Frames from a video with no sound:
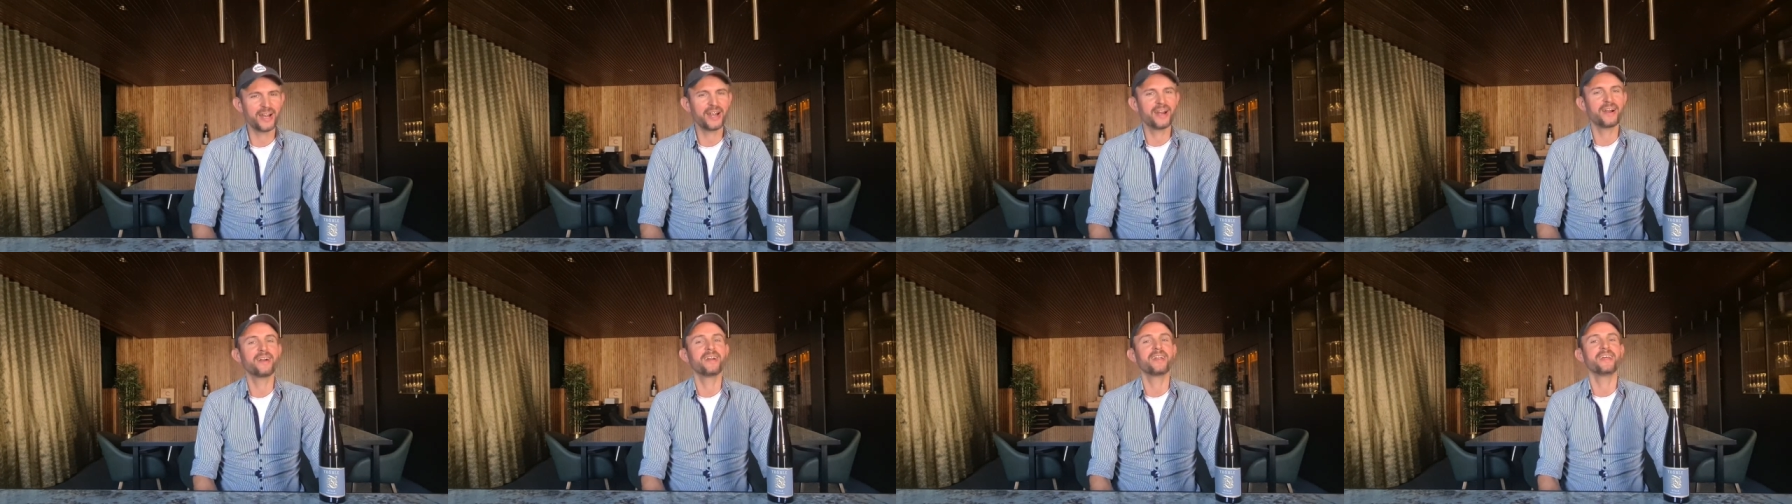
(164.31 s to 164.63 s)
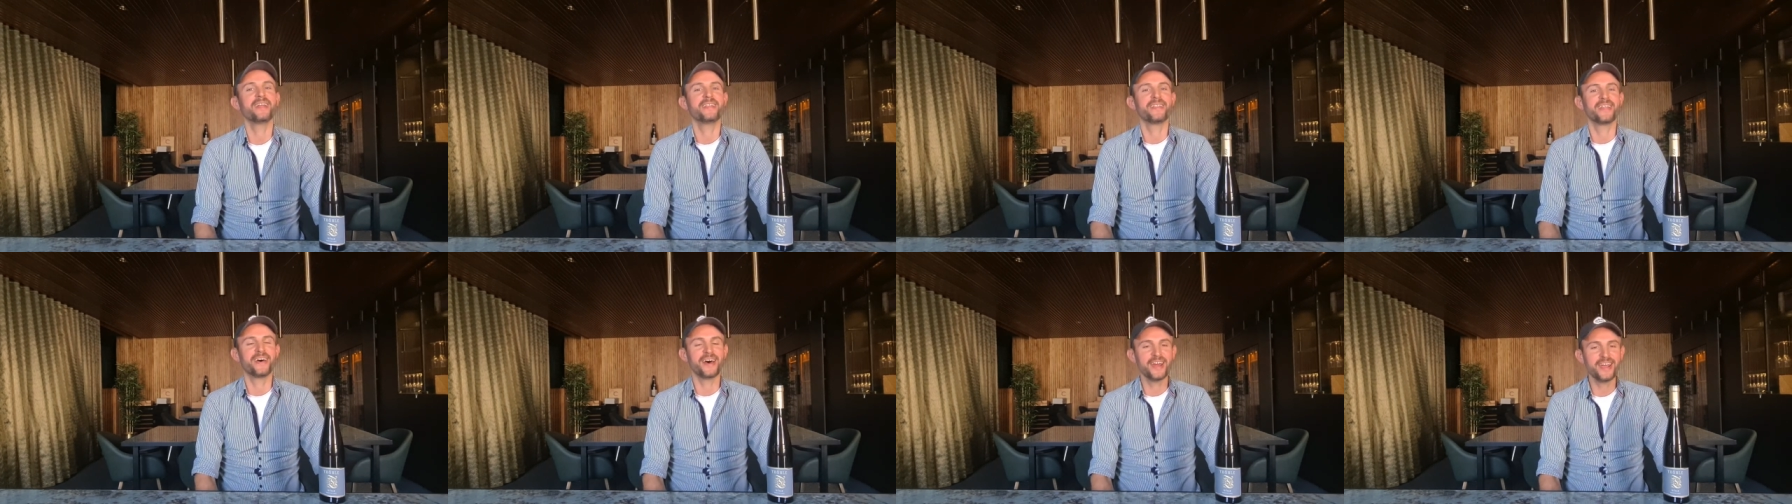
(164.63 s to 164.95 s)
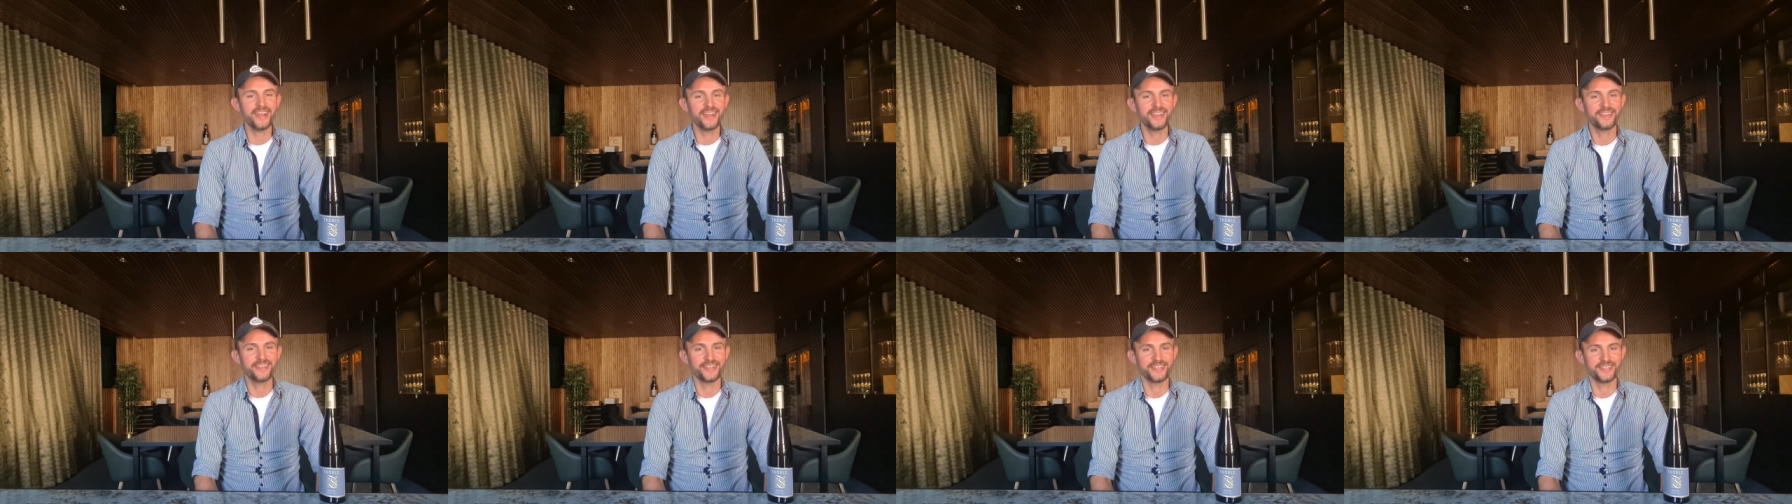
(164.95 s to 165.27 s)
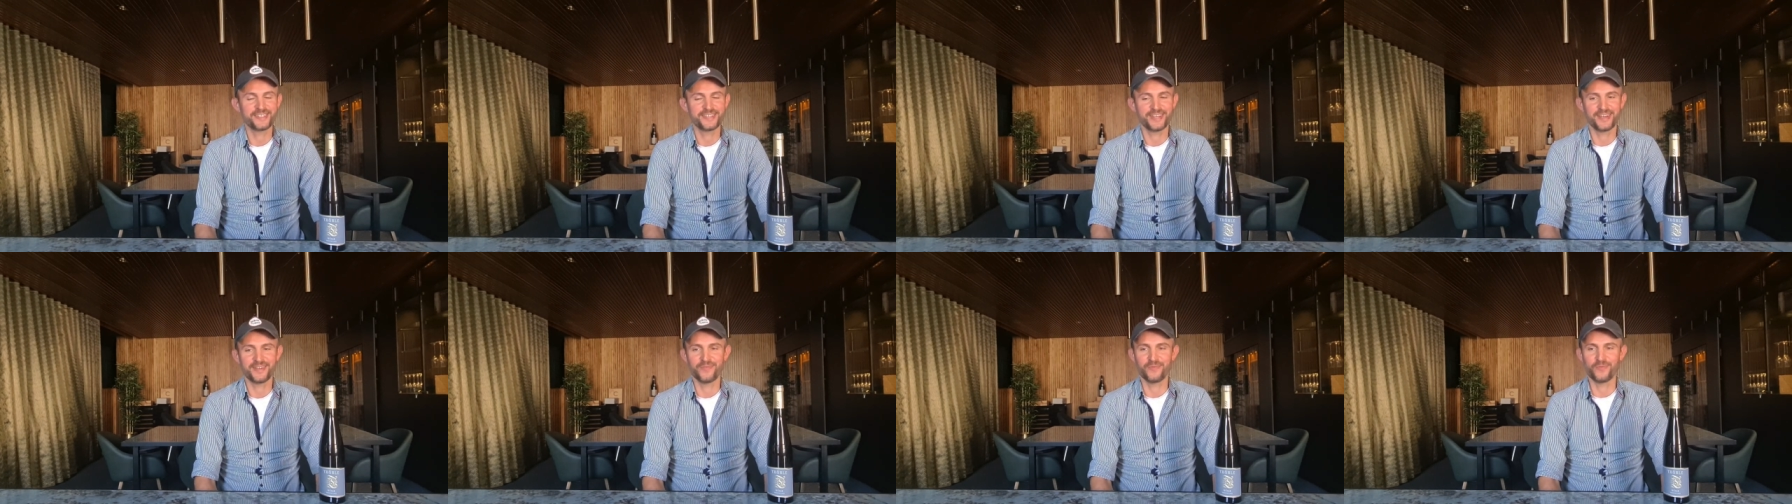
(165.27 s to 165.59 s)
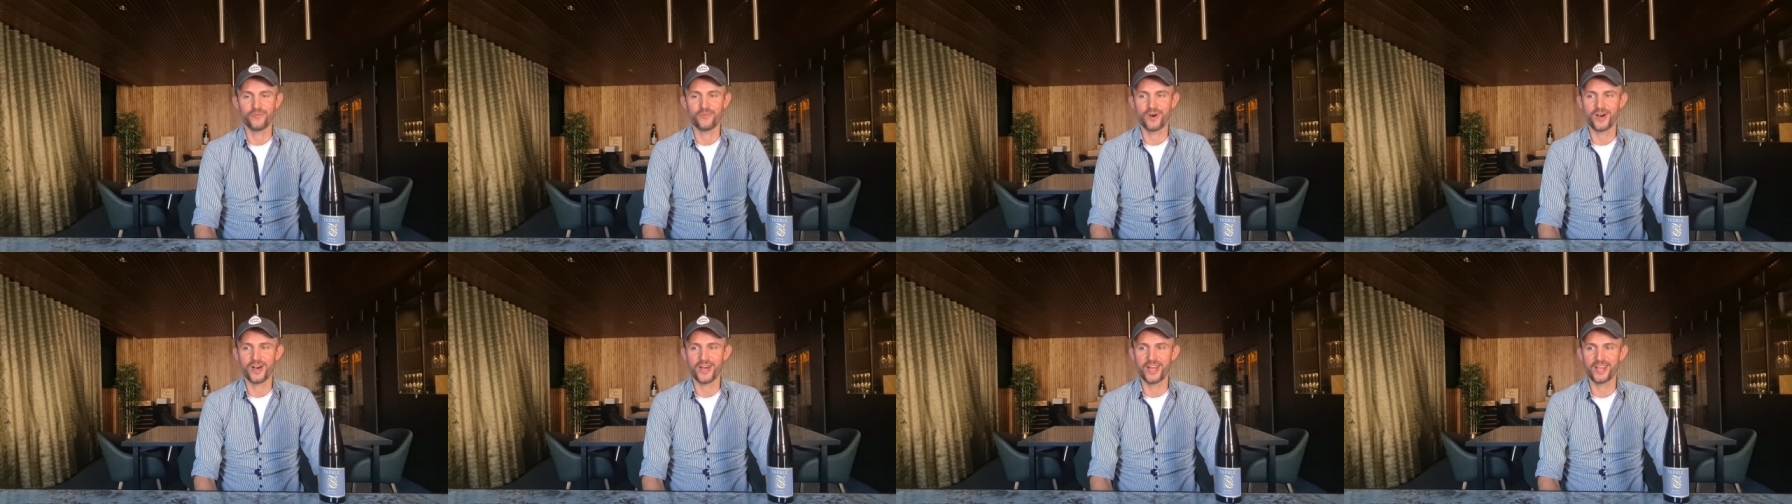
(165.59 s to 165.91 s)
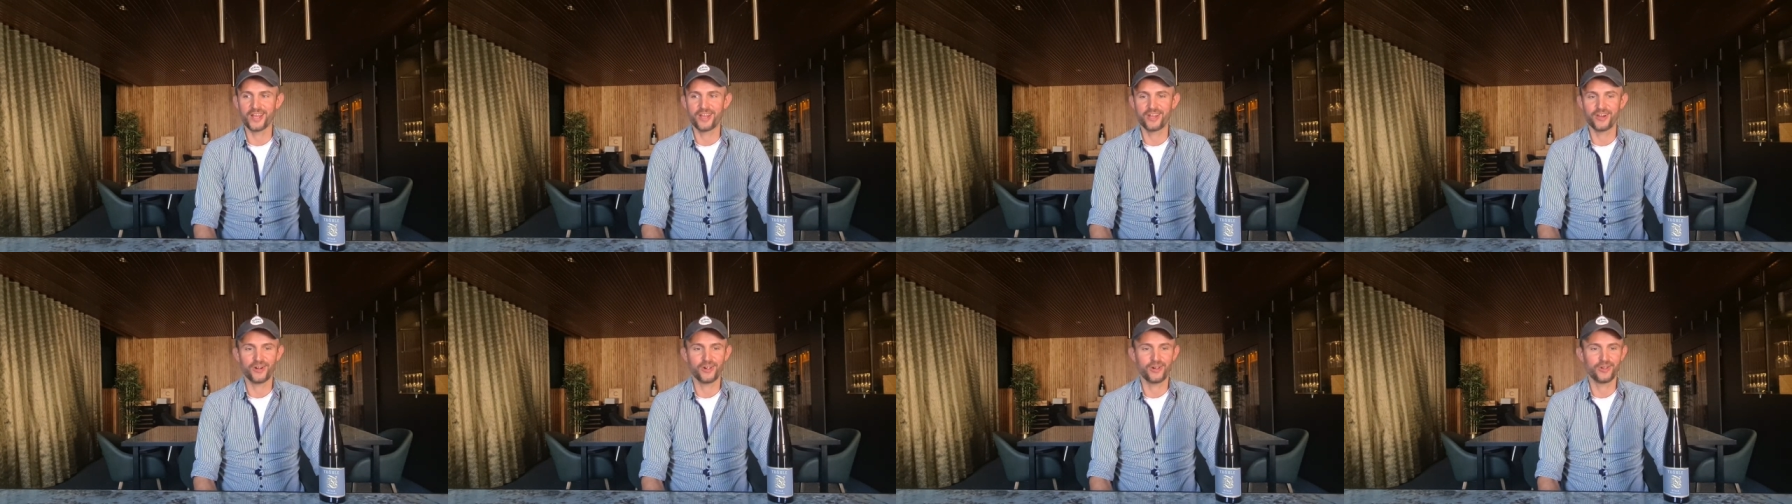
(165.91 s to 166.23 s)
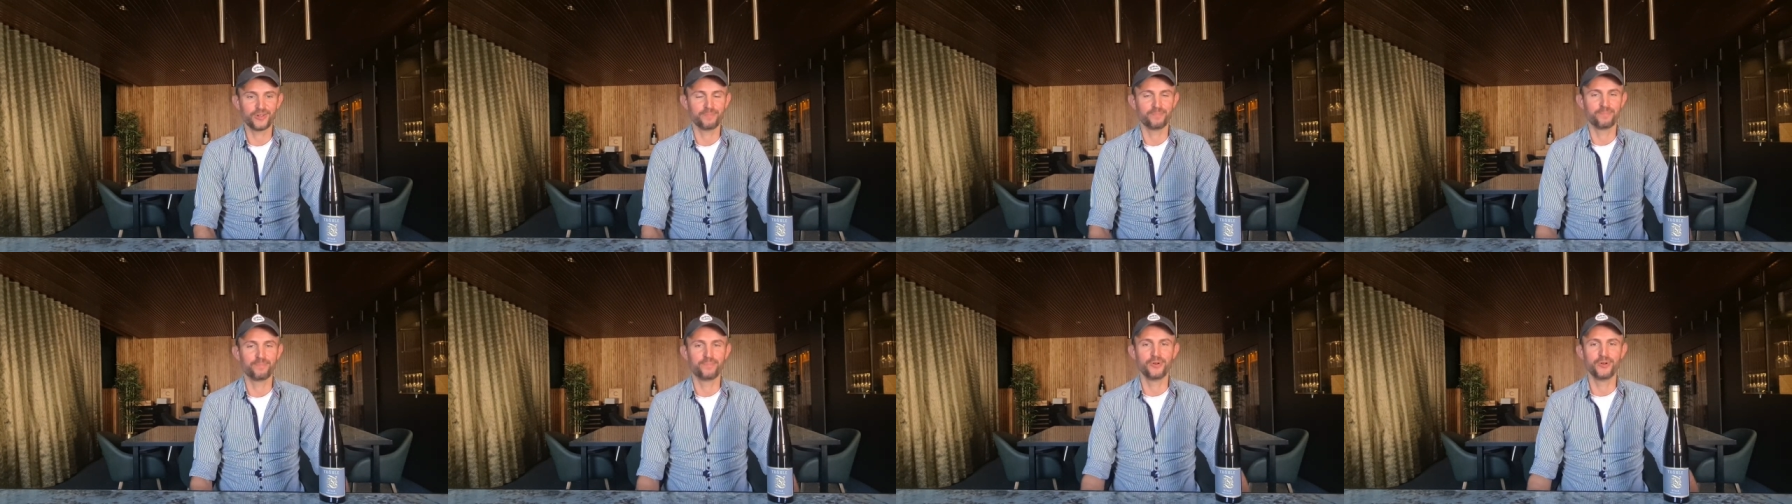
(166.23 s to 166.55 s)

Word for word: early 90s and wine called